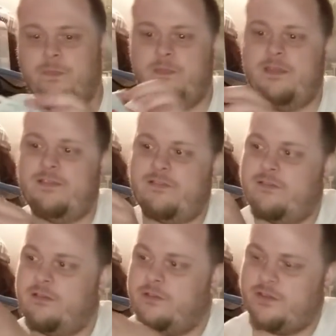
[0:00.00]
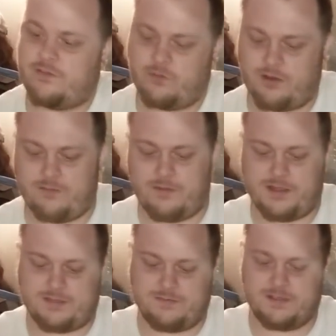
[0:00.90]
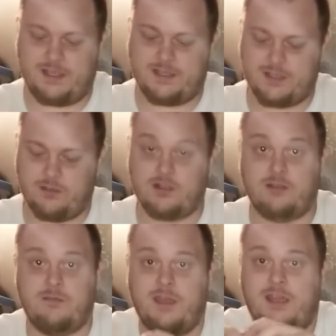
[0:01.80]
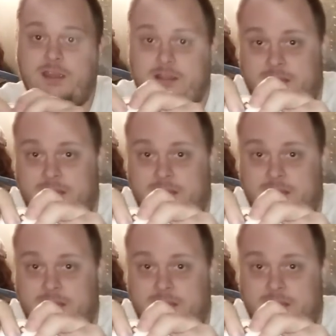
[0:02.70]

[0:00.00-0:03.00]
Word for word: This this is one of the biggest mistakes they usually make.